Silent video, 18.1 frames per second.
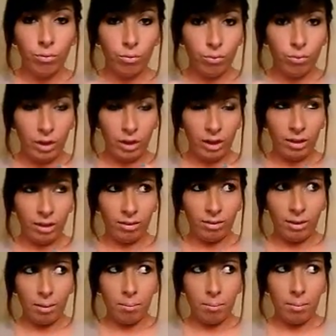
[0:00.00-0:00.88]

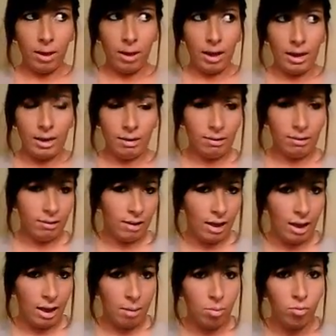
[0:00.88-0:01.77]
guess combined
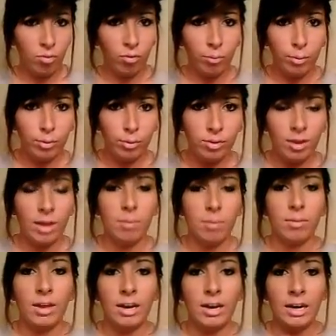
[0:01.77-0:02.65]
time for both
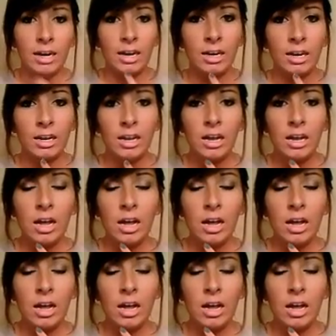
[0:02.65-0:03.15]
times I did it.